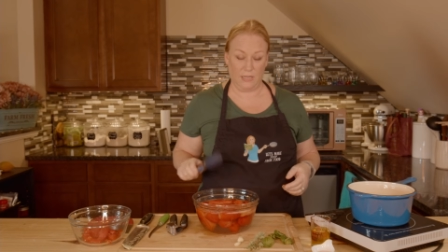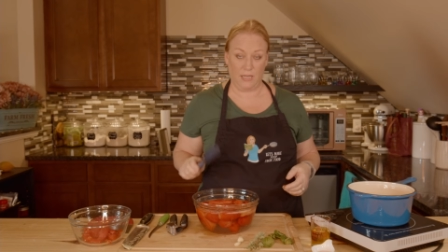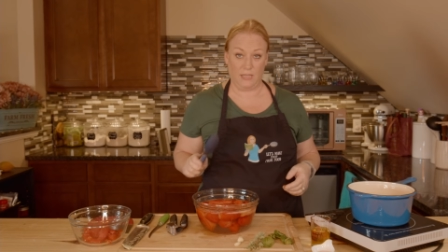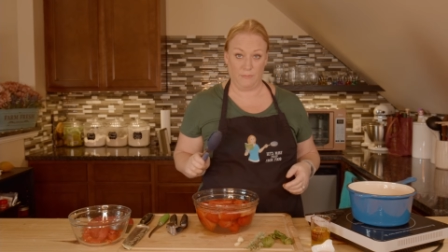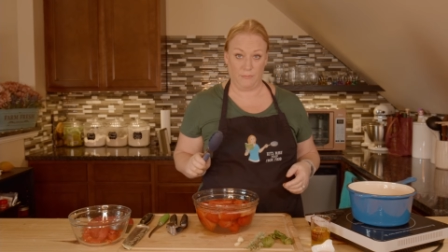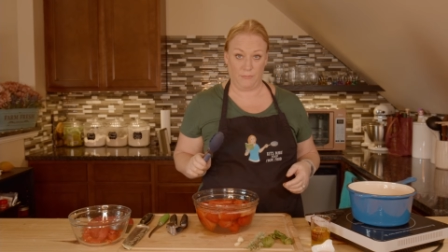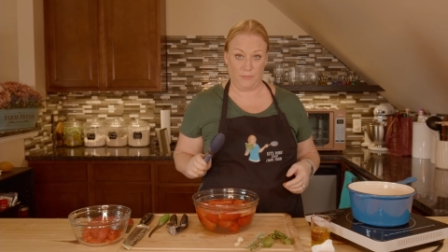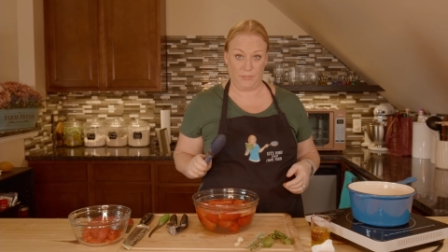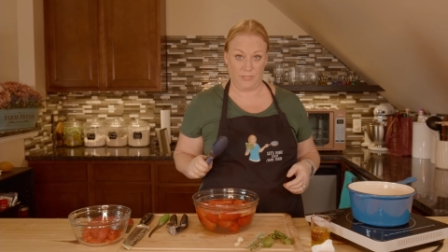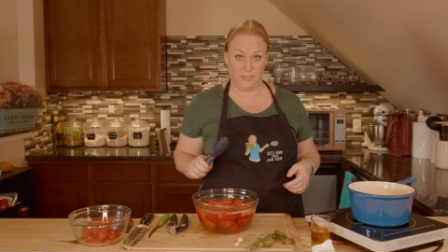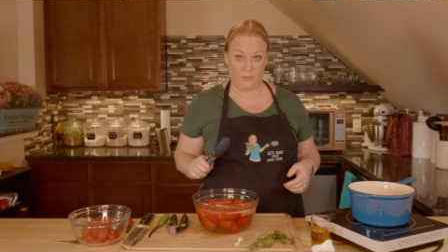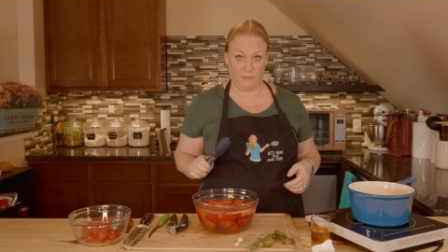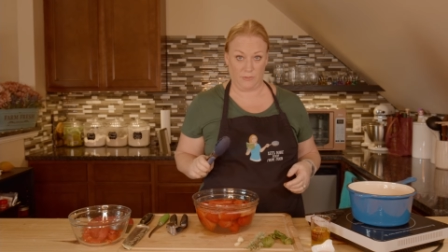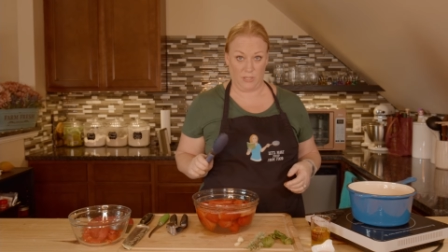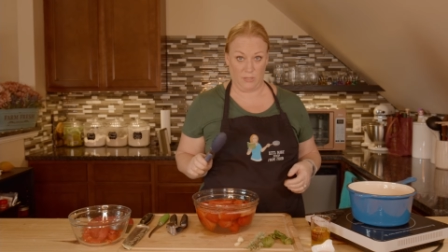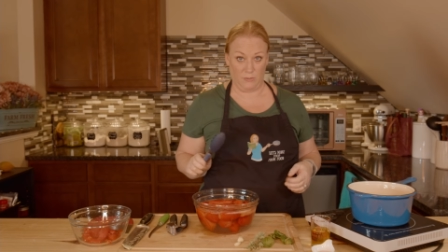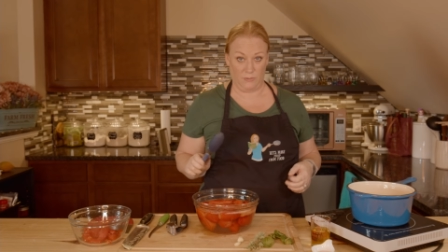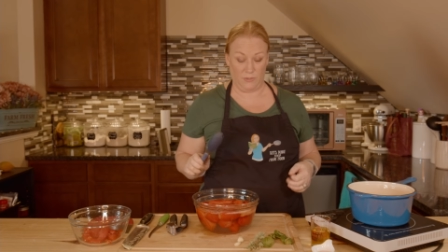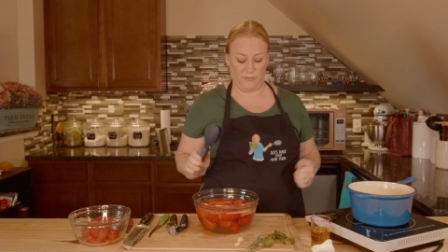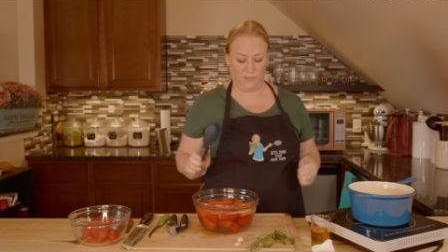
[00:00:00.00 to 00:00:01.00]
and please don't
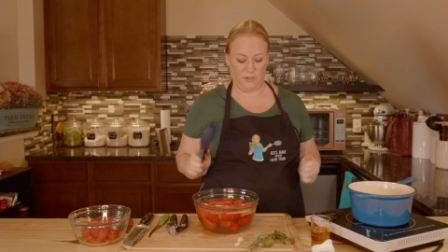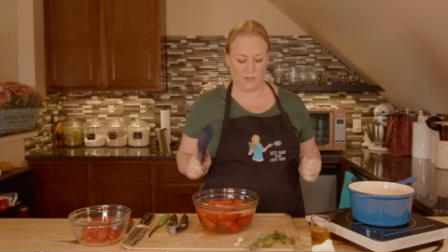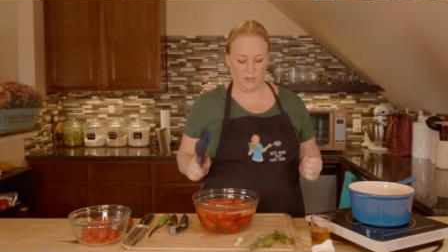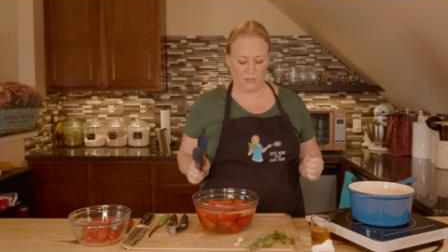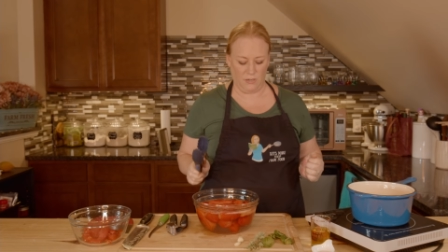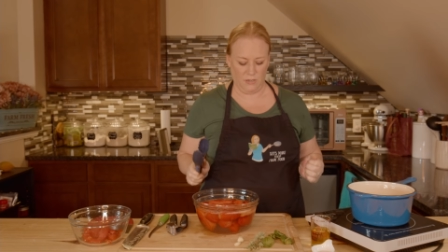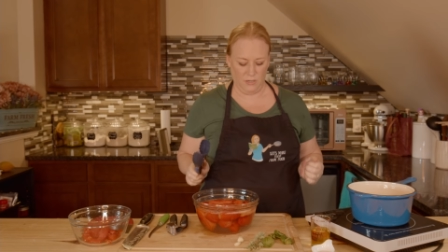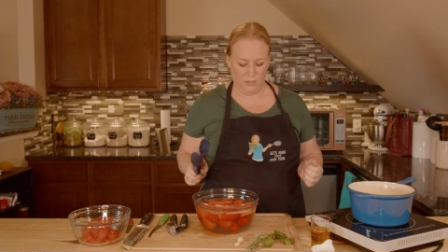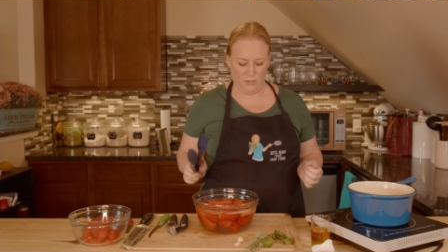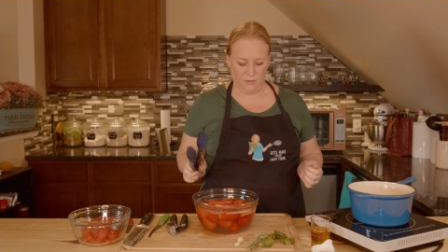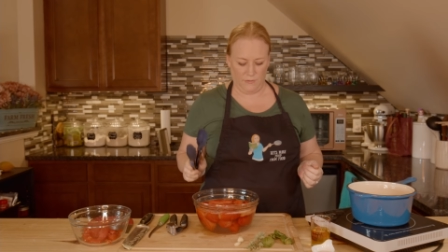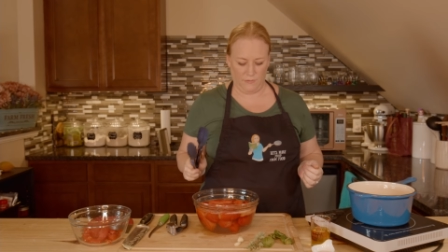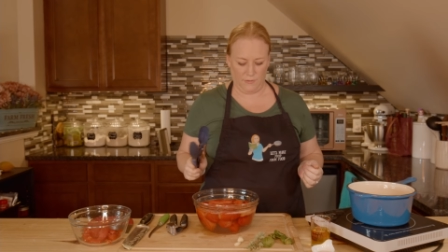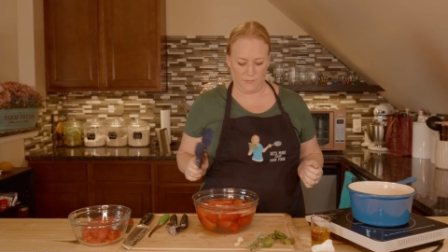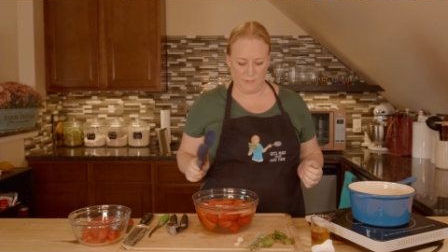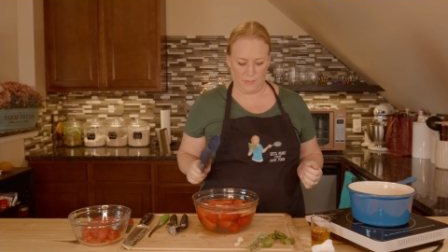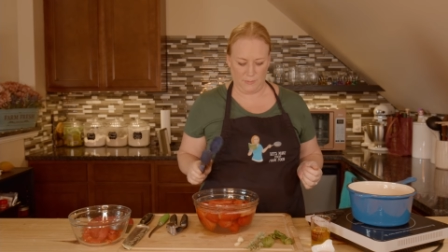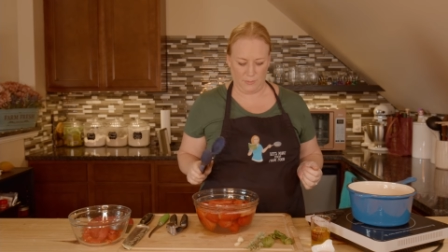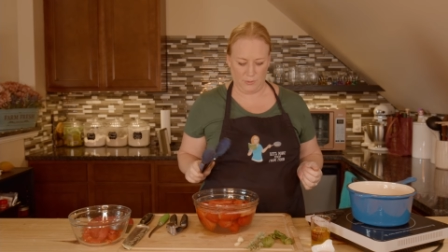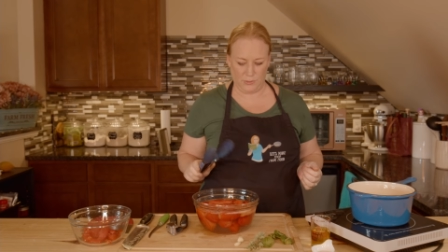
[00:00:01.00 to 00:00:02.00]
kill me if you're
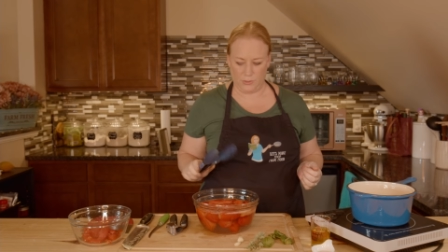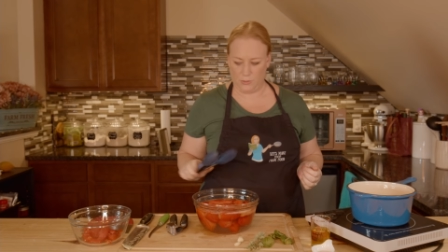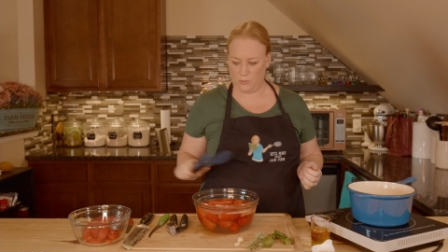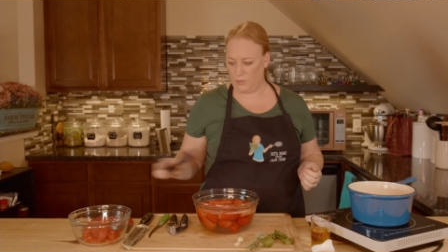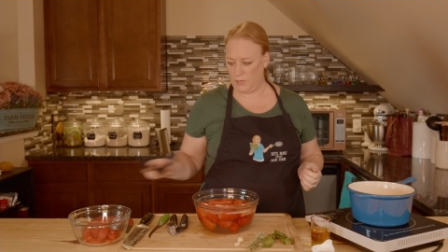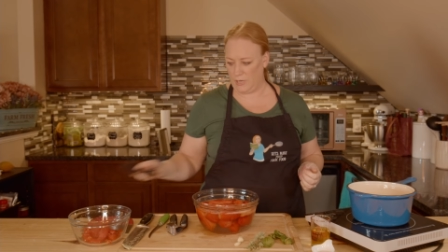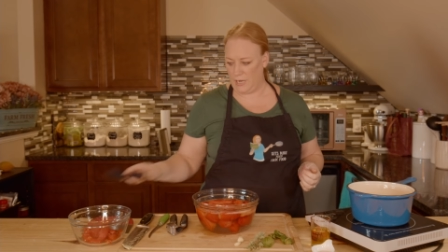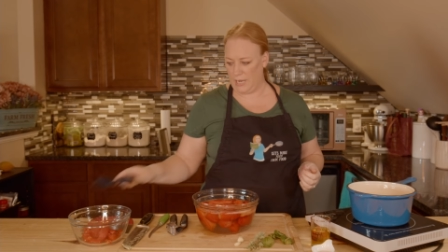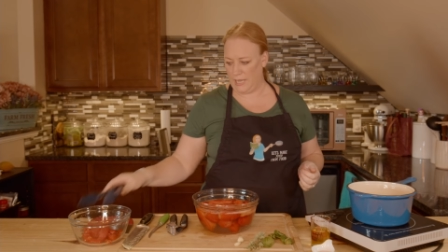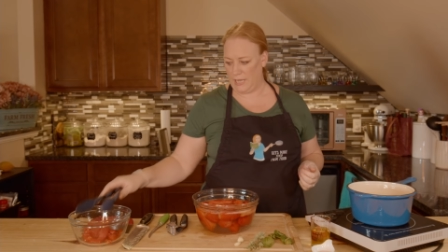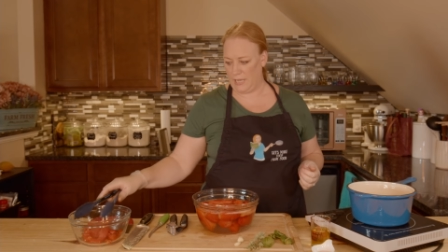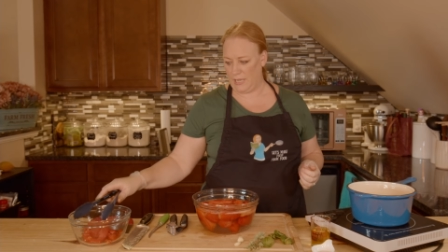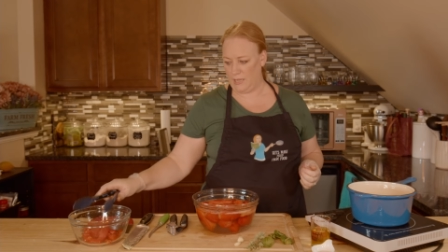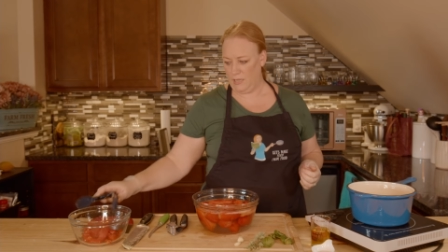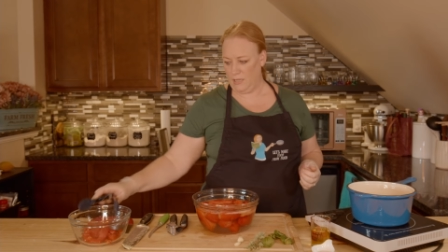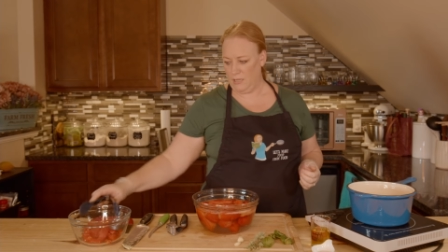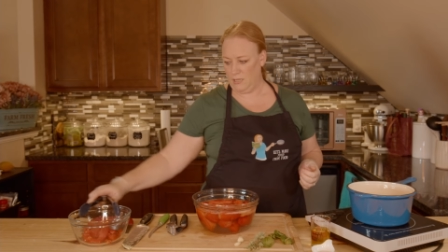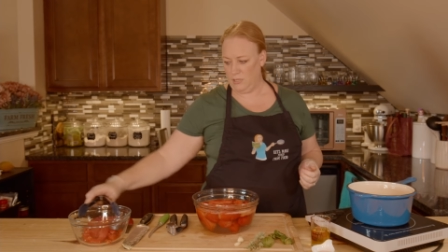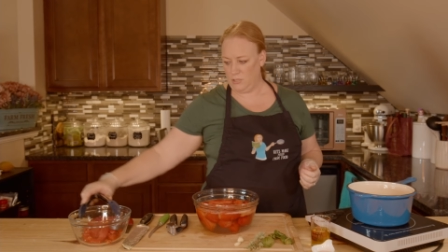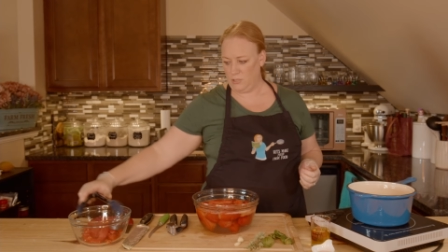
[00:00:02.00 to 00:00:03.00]
from Naples or a
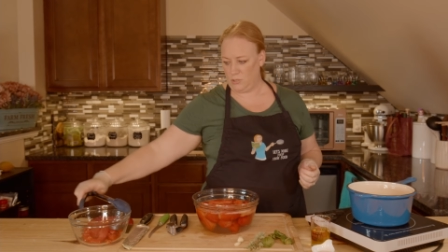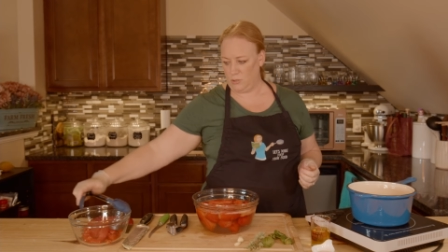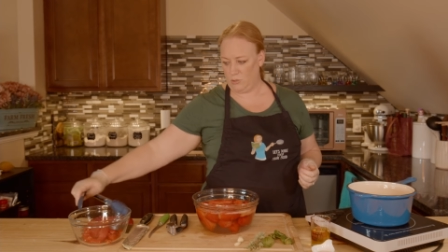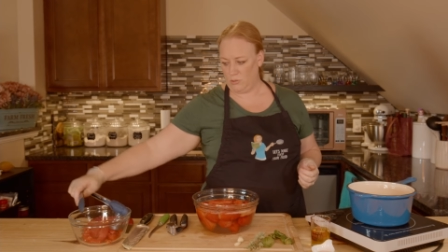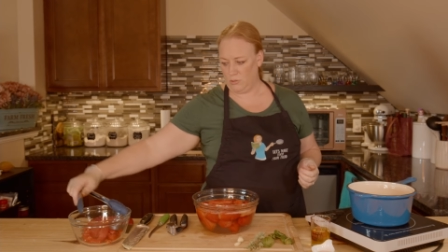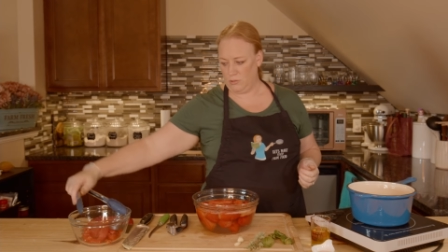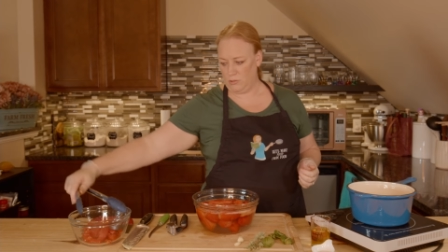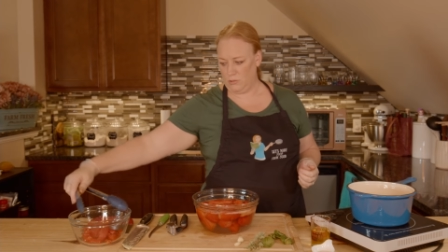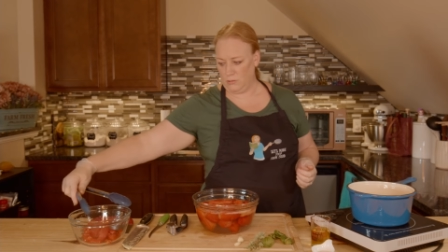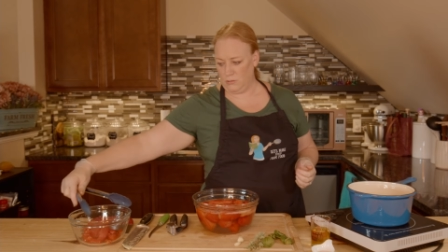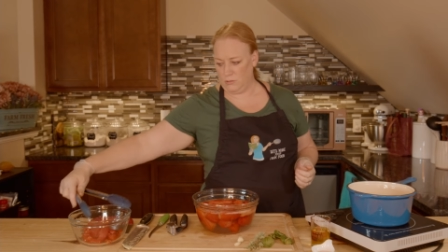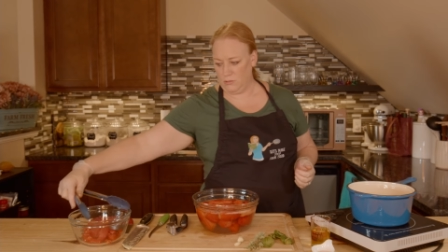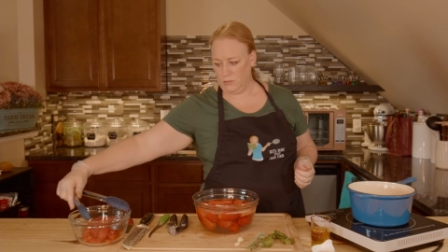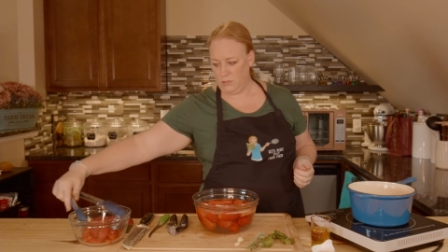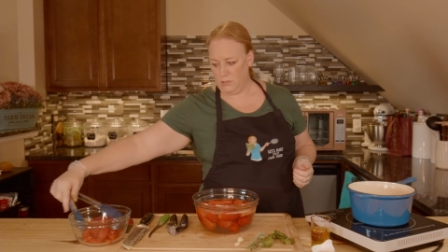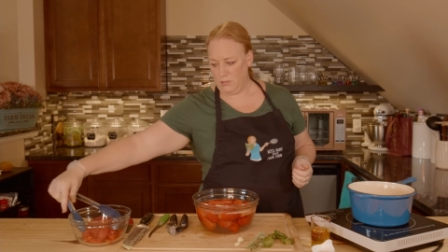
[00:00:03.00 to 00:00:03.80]
total